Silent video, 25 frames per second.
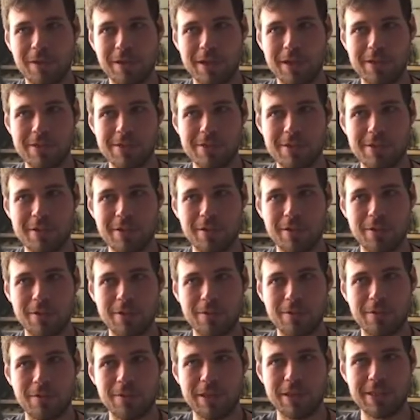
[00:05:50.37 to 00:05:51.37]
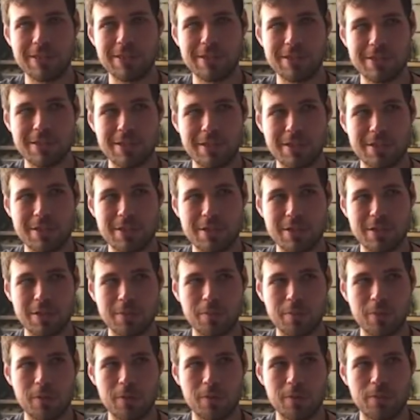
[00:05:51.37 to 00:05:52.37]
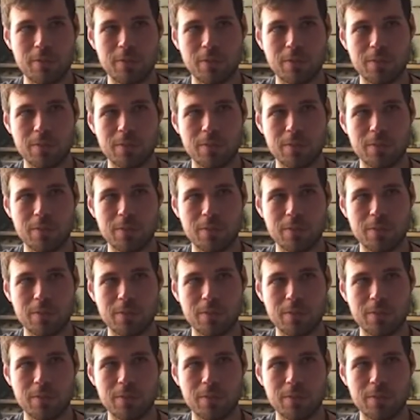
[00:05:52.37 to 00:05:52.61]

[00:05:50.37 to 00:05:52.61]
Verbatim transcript: And so these essentially were